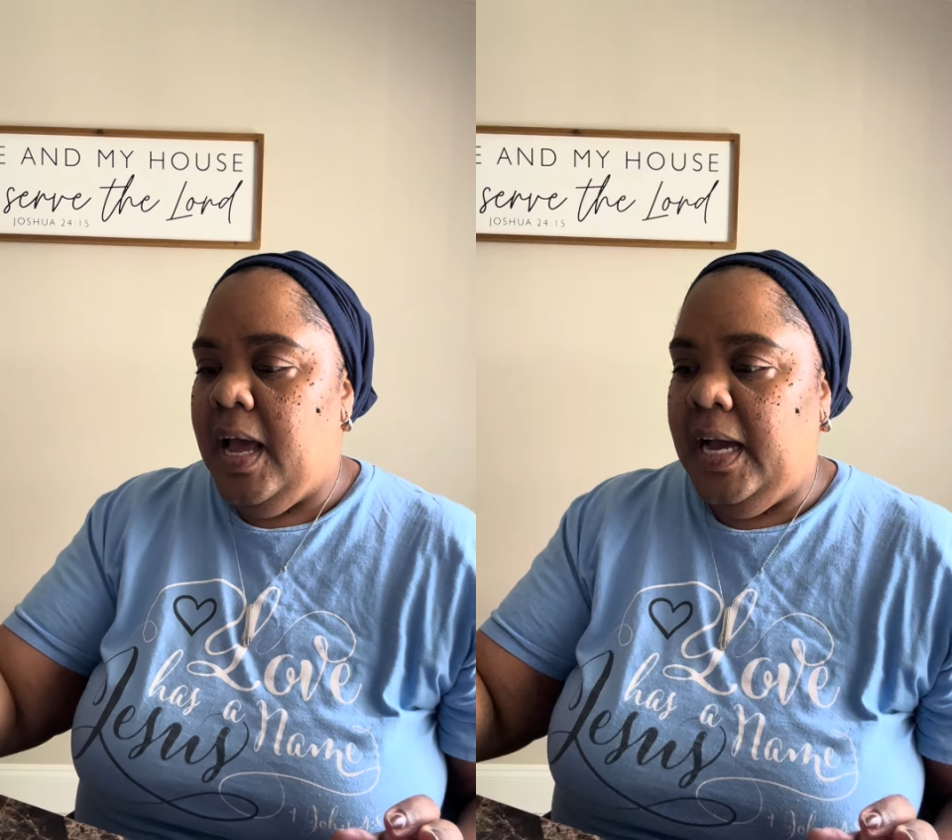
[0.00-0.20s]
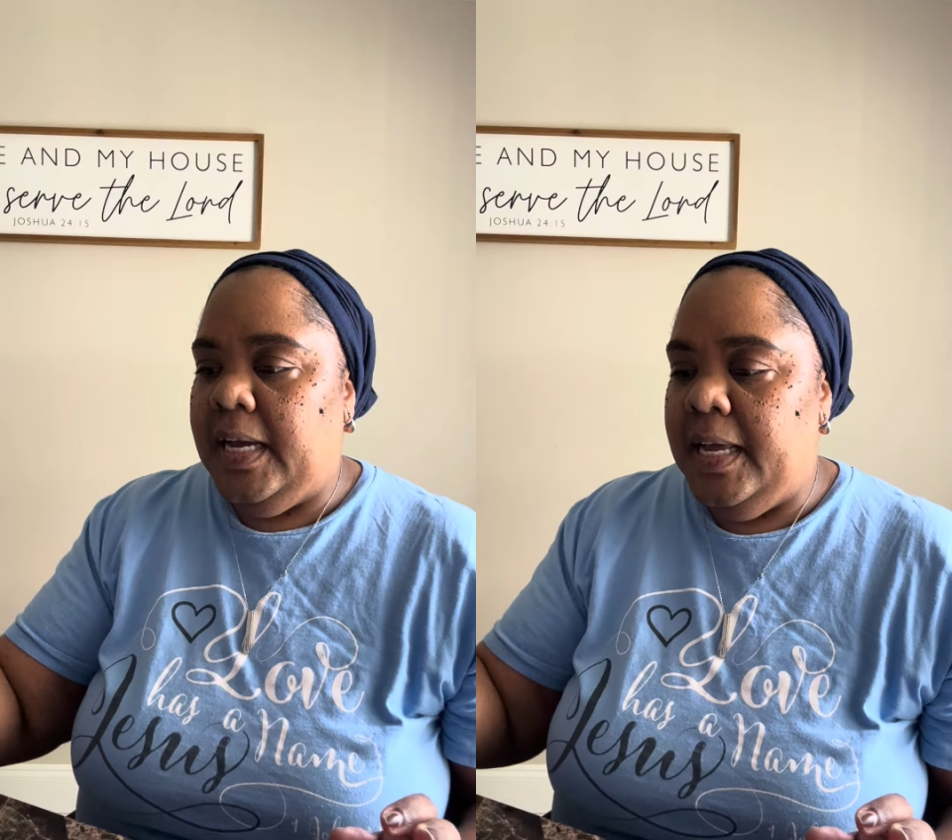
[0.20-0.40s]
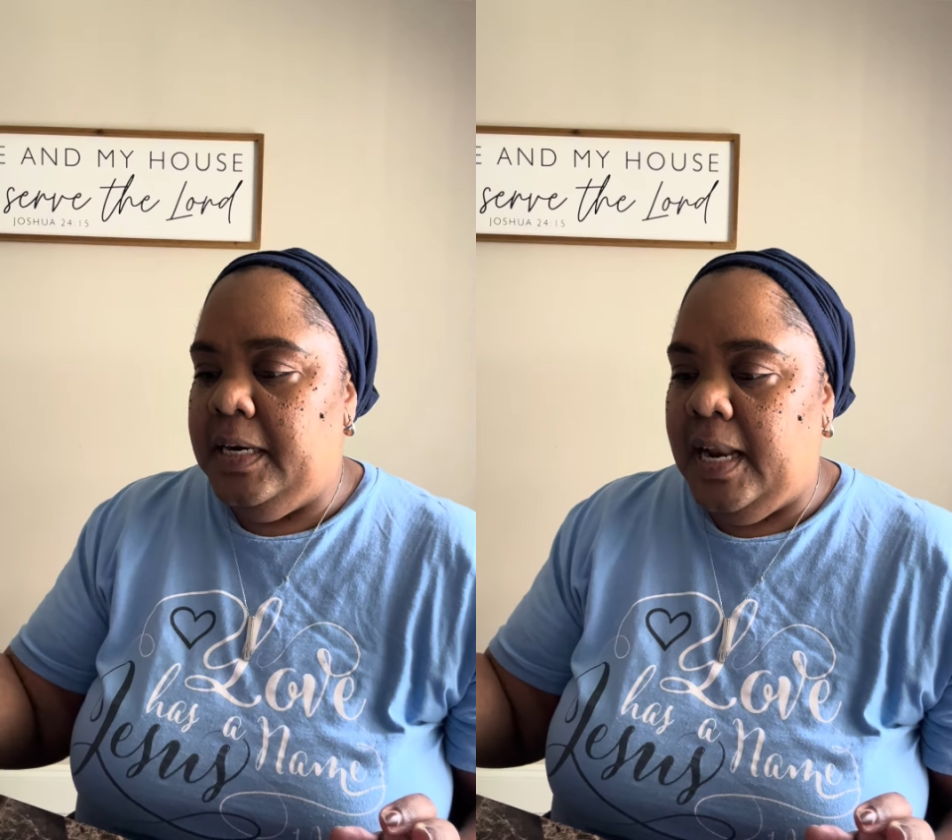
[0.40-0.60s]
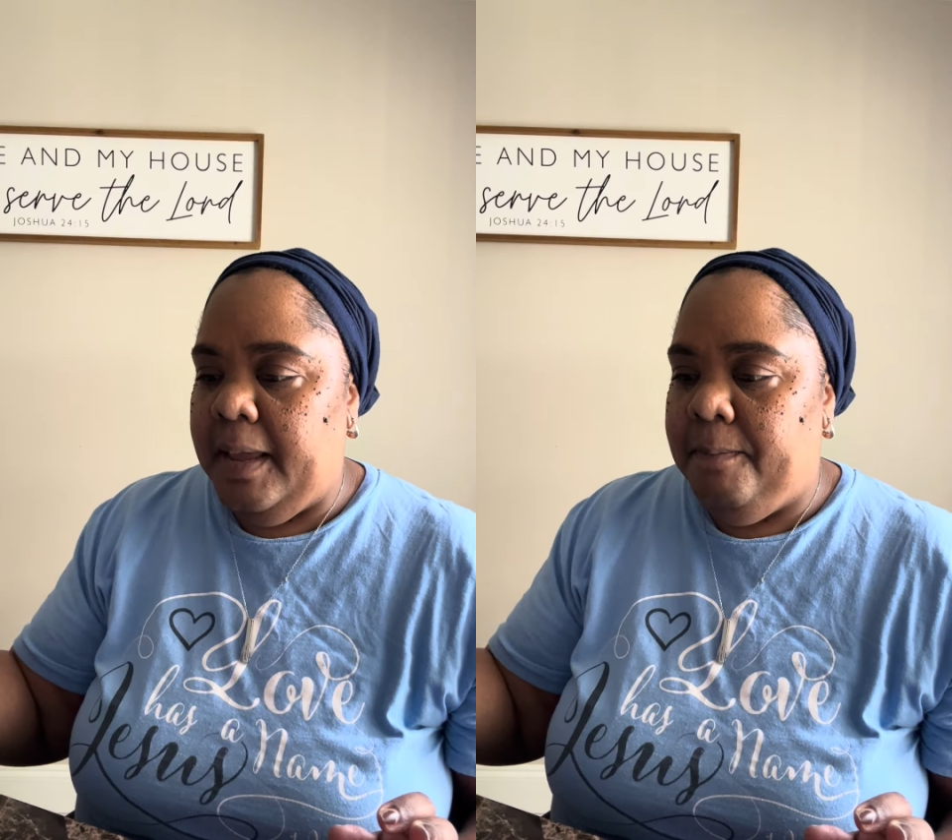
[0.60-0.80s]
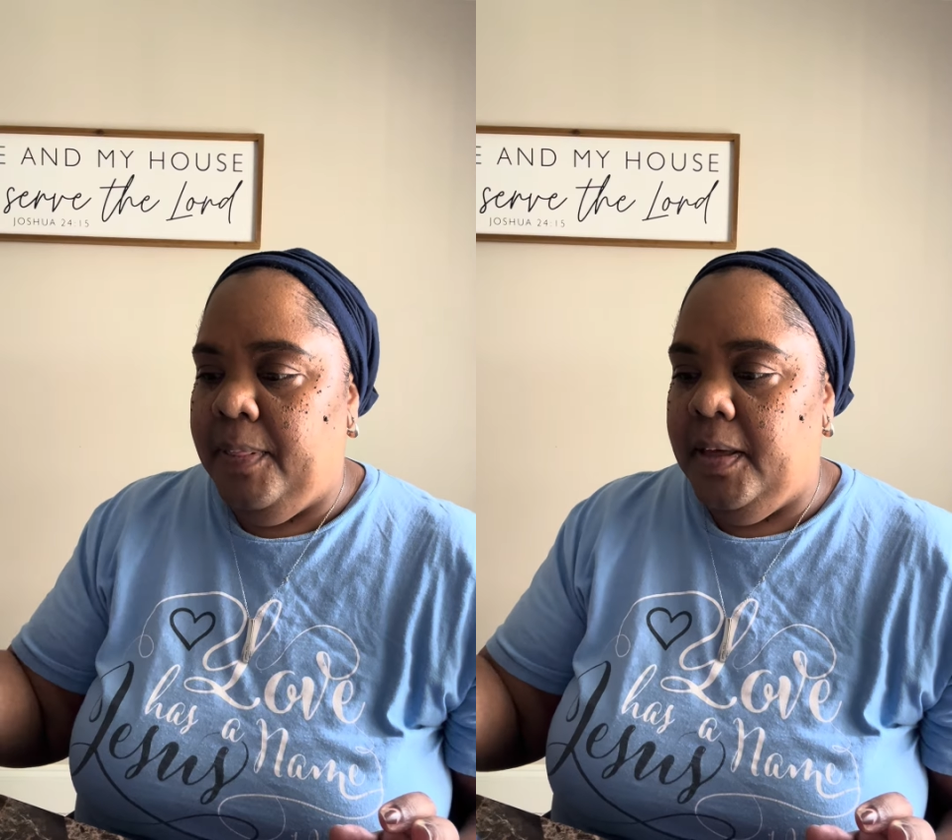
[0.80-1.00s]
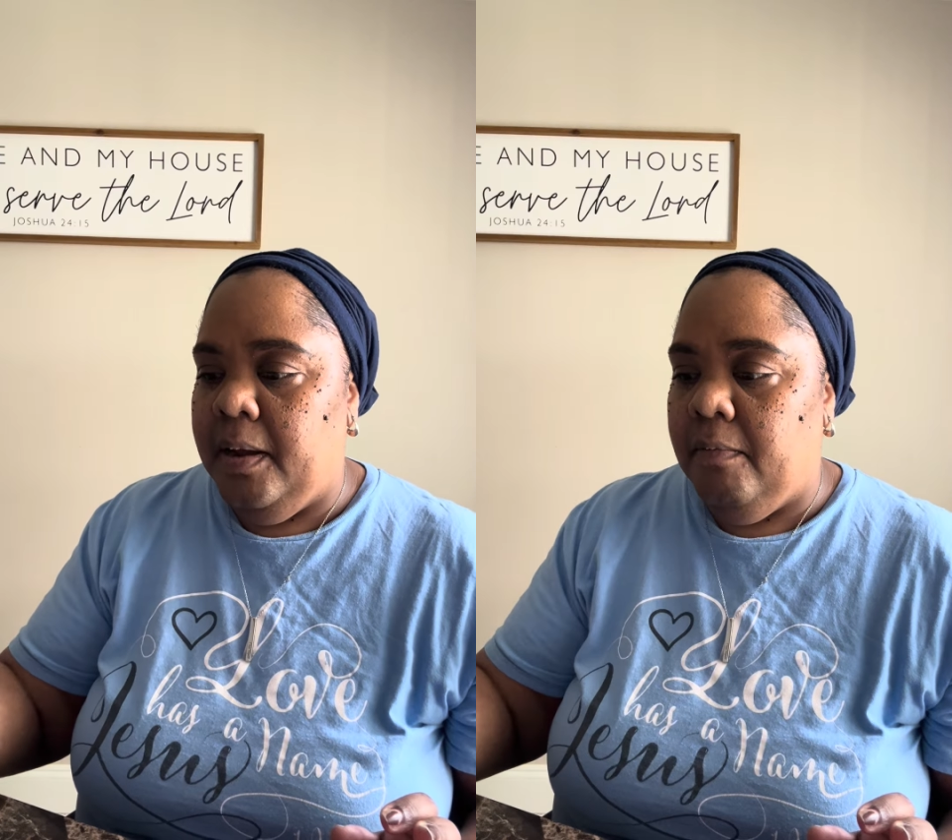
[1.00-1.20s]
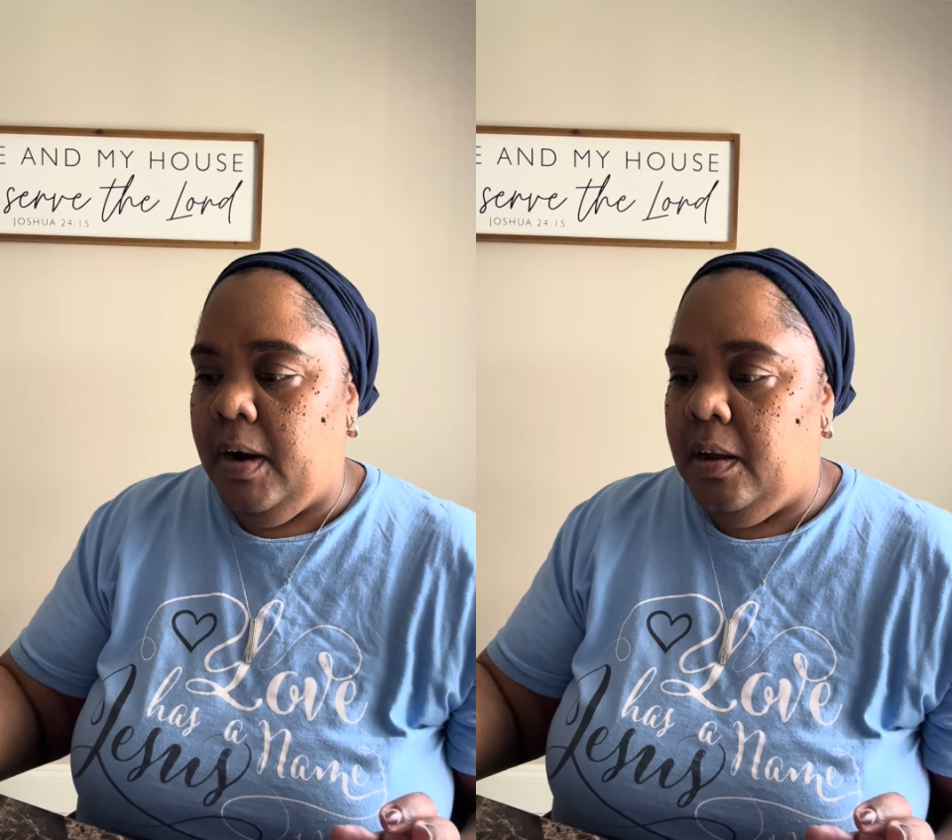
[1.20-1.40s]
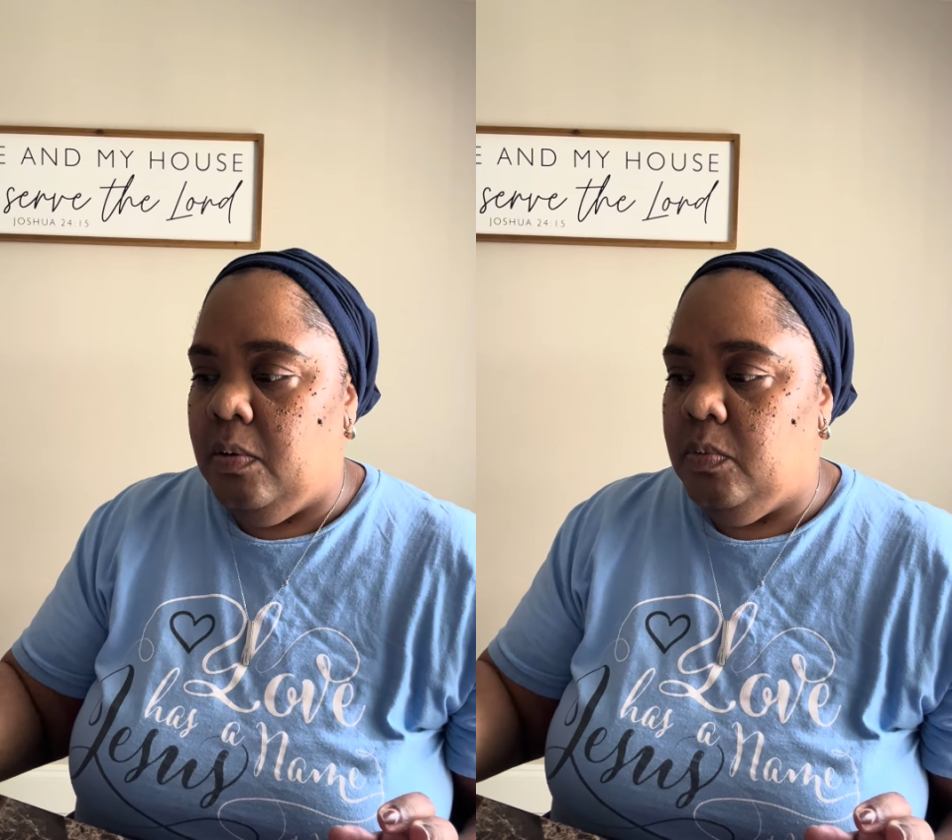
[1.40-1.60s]
I kind of like play
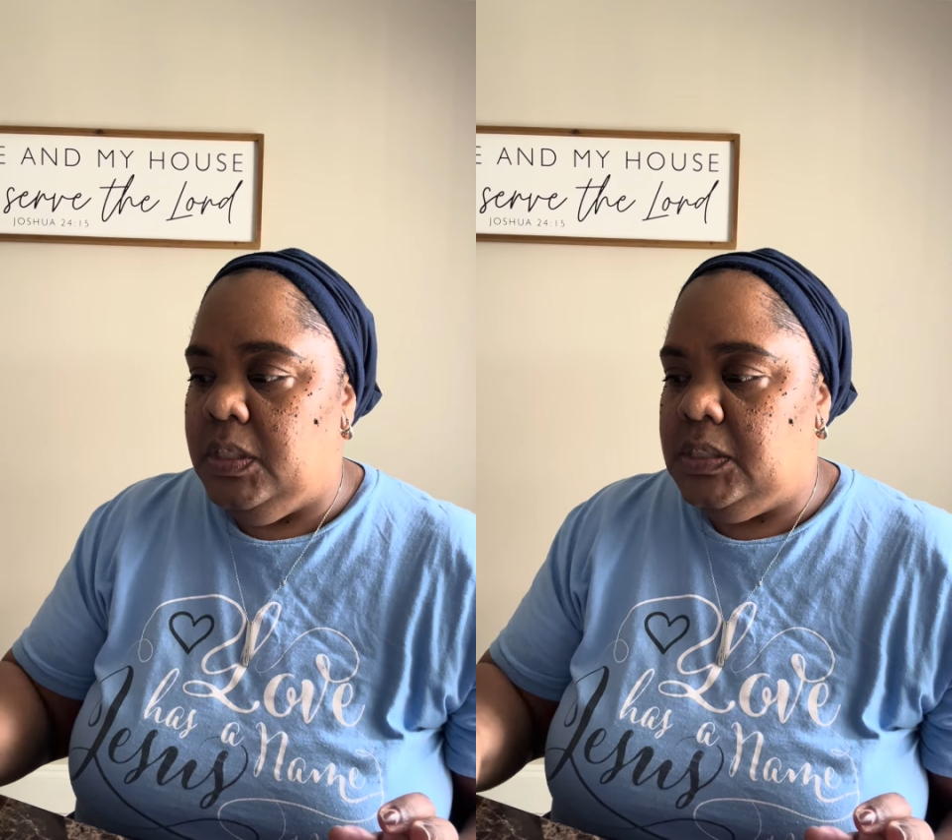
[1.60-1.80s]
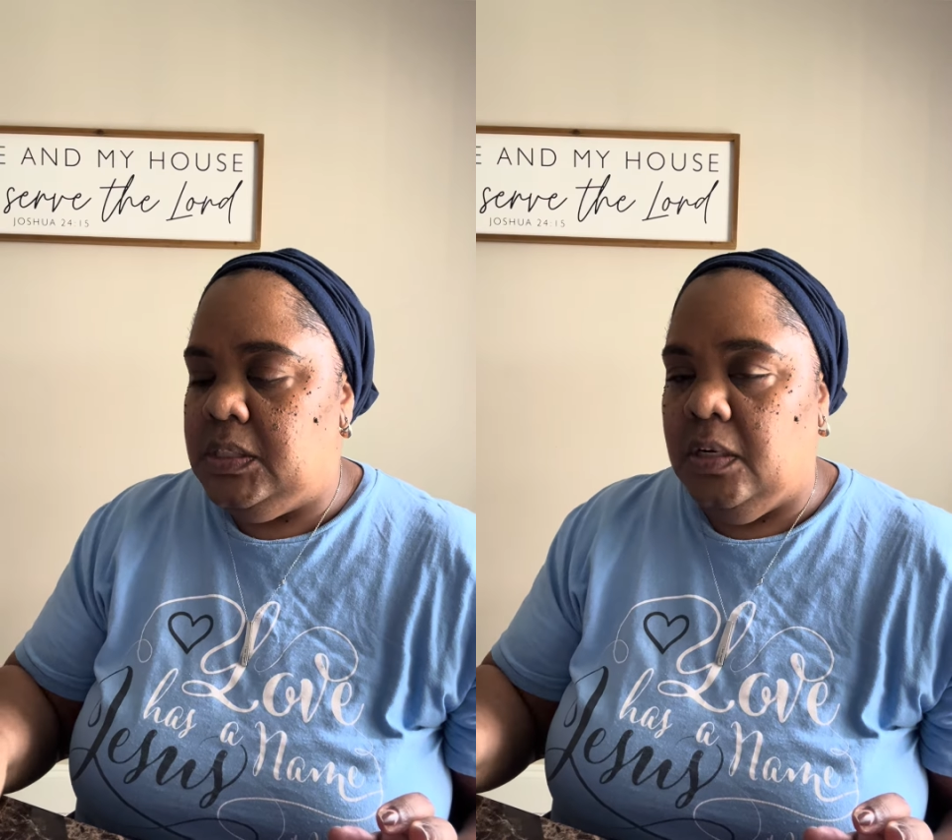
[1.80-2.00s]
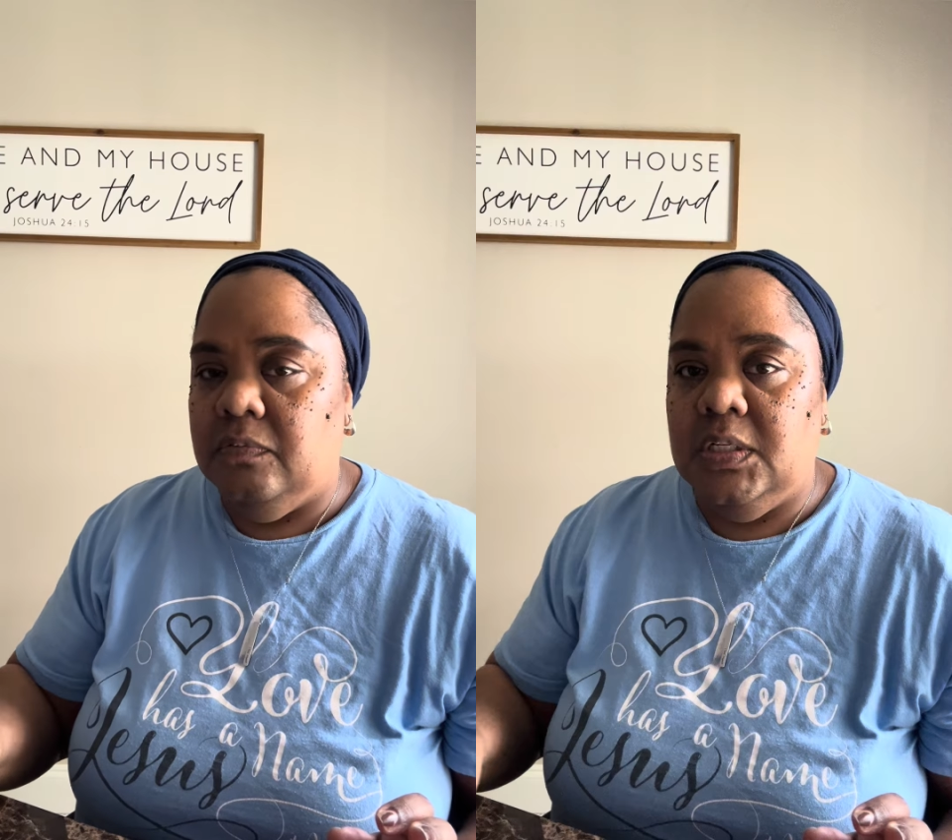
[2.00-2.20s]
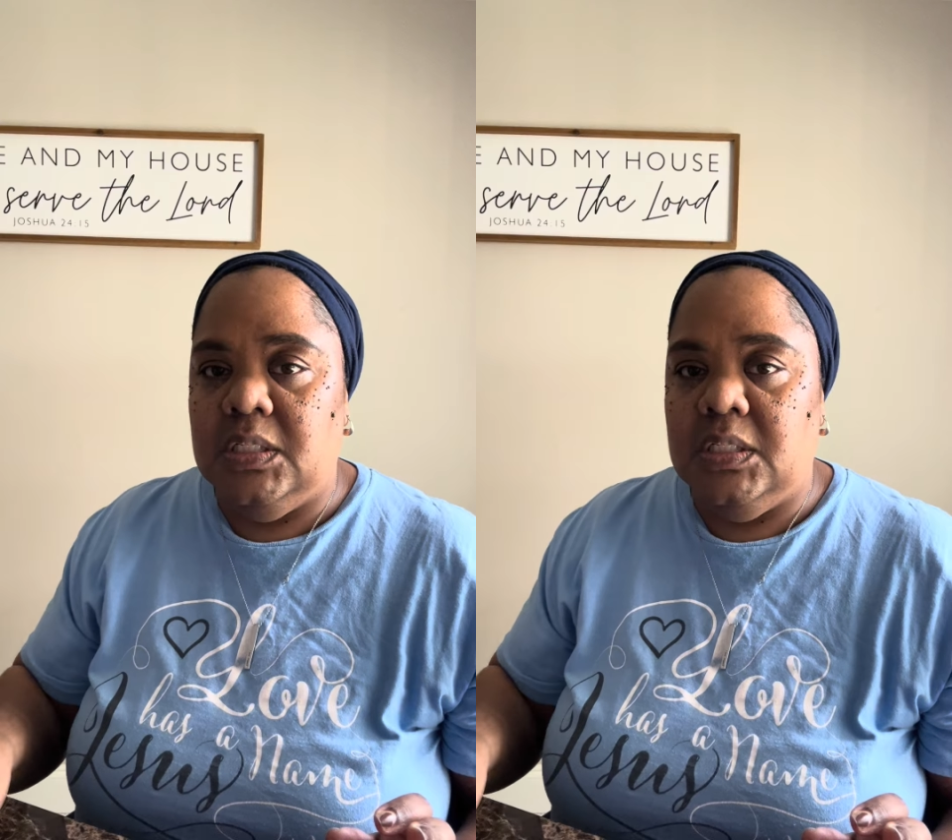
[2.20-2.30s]
around with stuff to